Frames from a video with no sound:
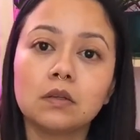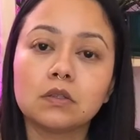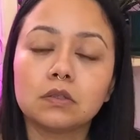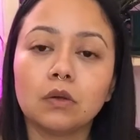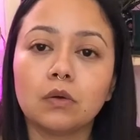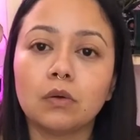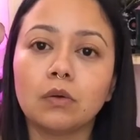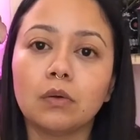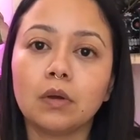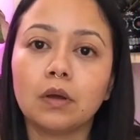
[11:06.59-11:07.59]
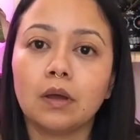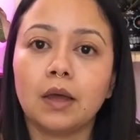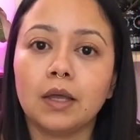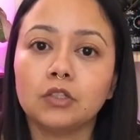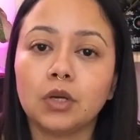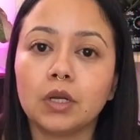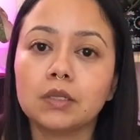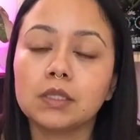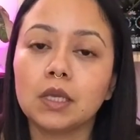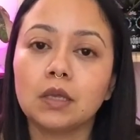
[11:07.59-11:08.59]
so I try to
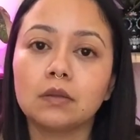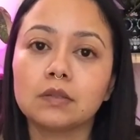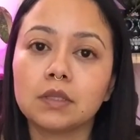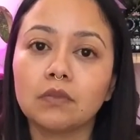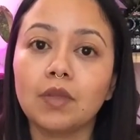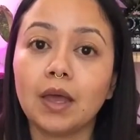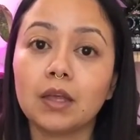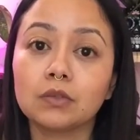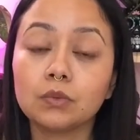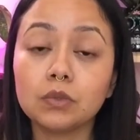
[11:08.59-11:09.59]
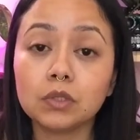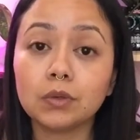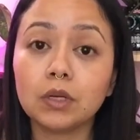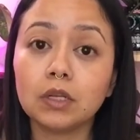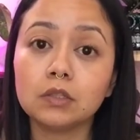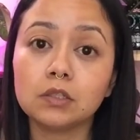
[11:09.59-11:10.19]
take stuff that has roots already,